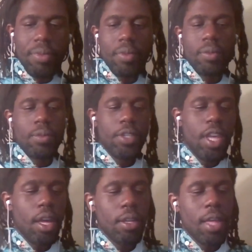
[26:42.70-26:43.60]
So
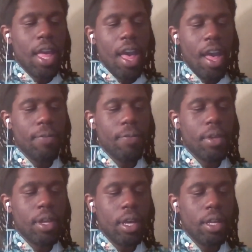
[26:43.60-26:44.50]
yeah, have
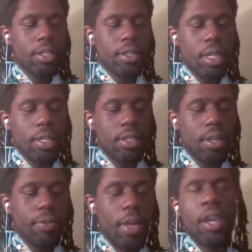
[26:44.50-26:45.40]
good sense
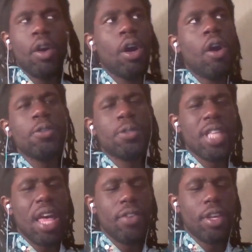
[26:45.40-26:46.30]
of, and also just
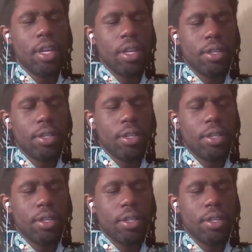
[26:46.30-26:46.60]
have good